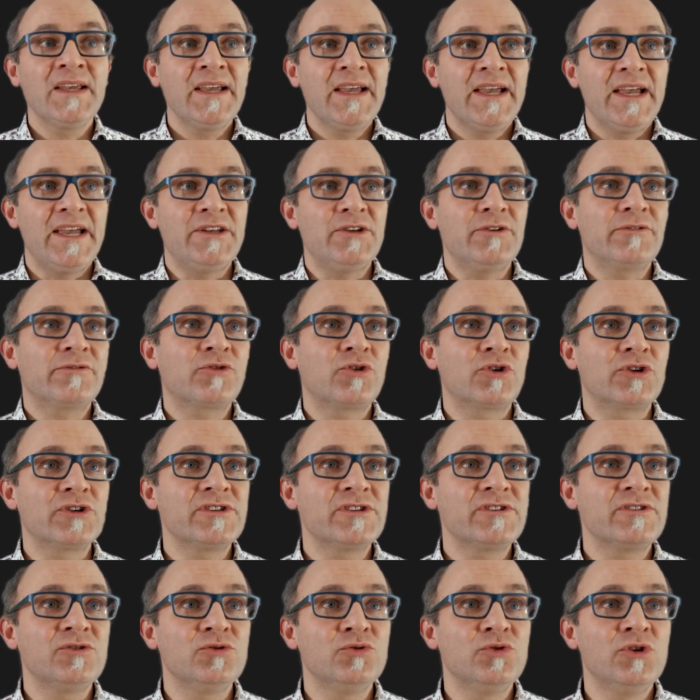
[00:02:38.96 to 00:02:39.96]
And of
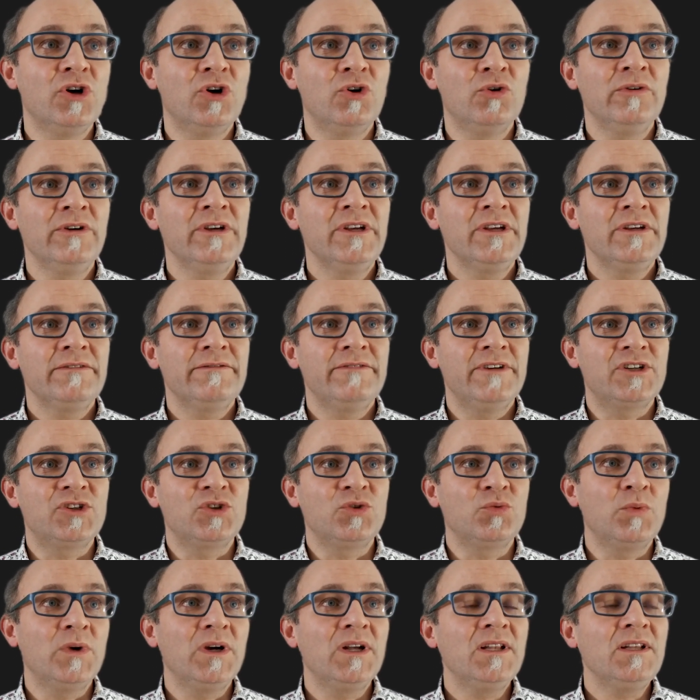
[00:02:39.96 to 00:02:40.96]
course, you know very
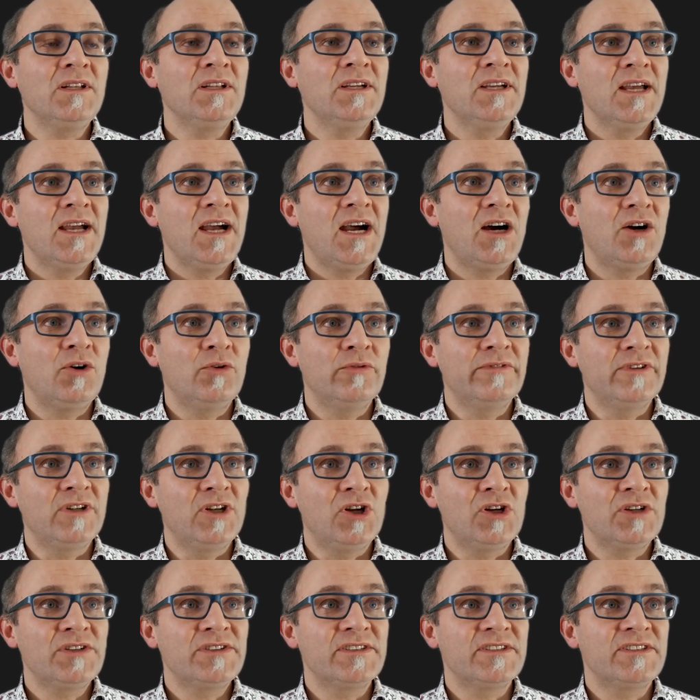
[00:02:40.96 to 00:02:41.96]
well how
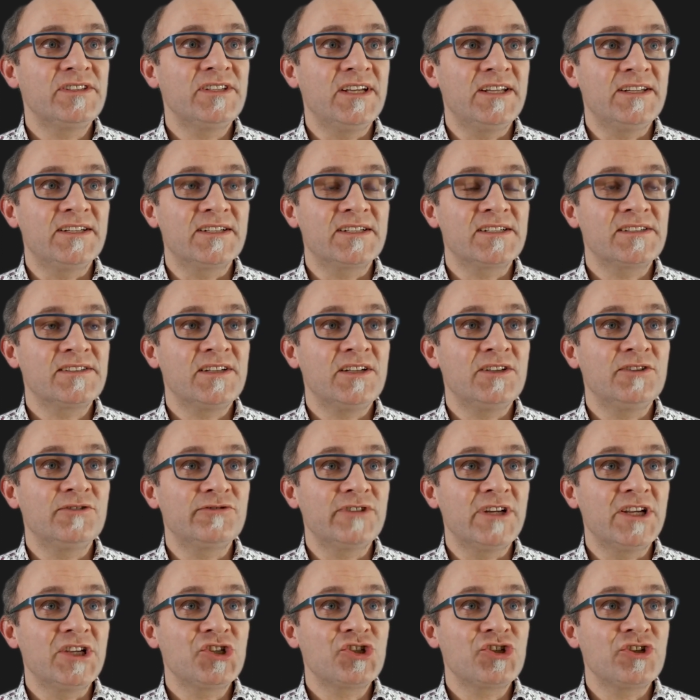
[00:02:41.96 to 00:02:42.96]
velocity and
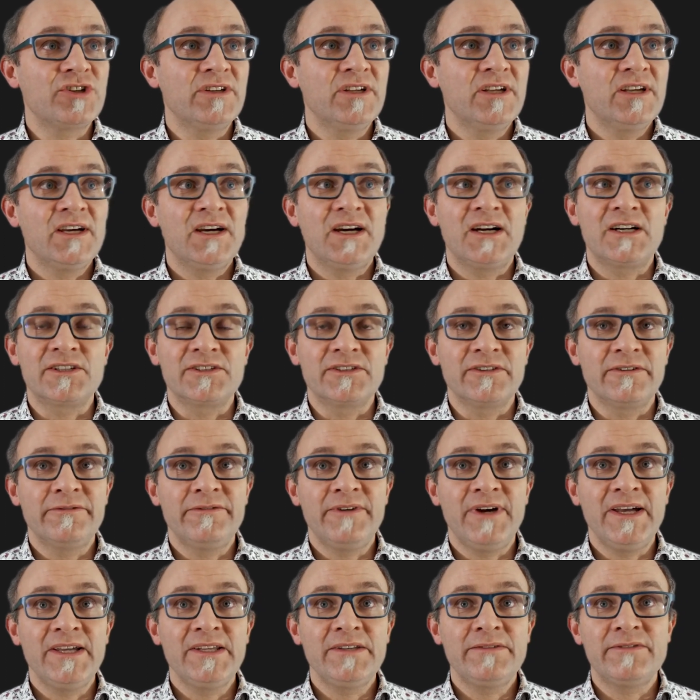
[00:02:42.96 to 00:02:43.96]
acceleration are
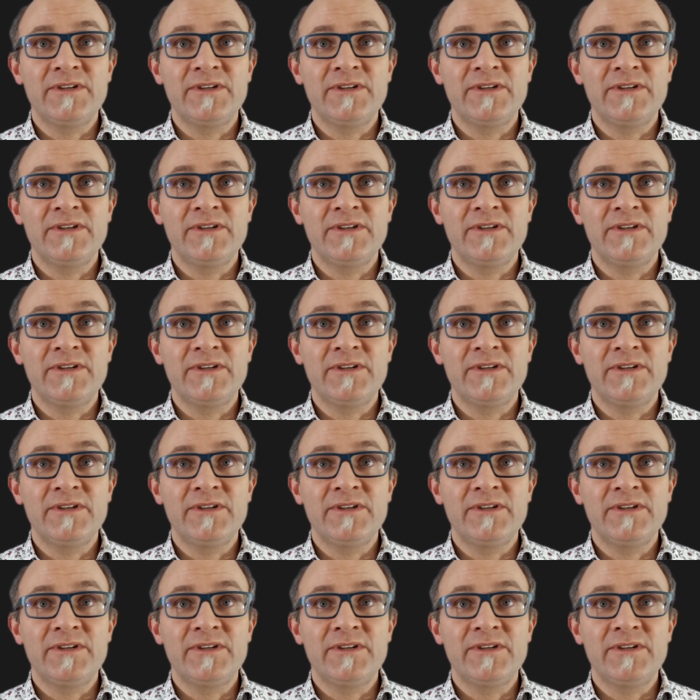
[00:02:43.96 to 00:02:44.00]
defined.